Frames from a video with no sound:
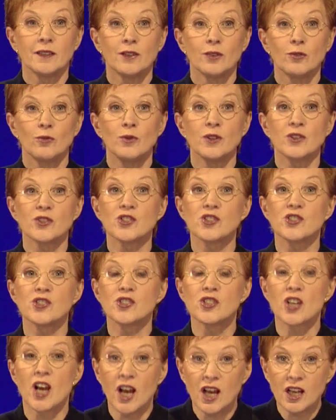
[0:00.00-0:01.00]
We'll
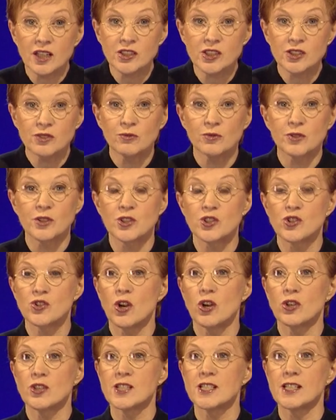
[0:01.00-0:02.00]
start with the
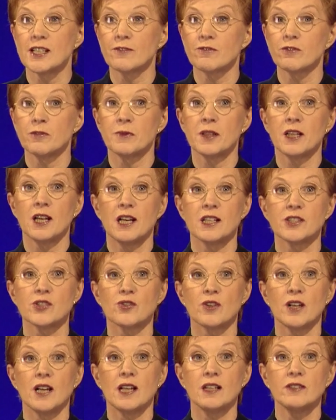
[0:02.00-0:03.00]
strongest link from the
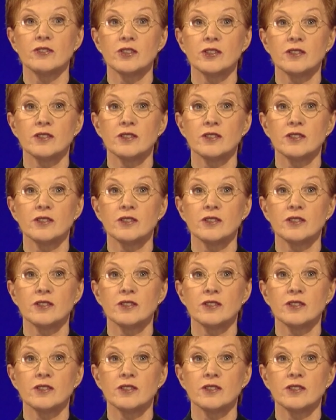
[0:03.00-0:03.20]
last round.